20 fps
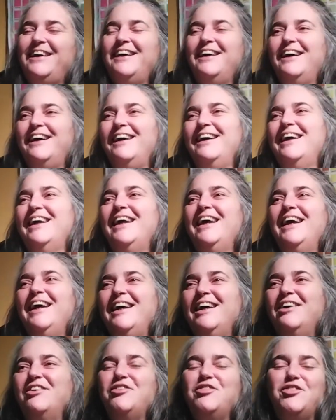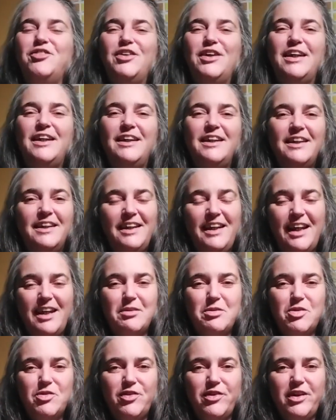I have
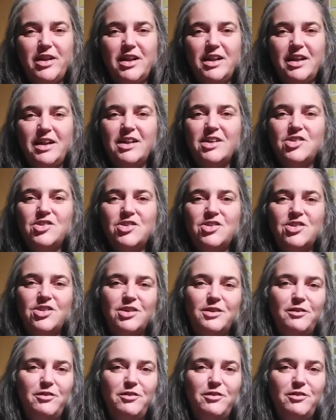camouflage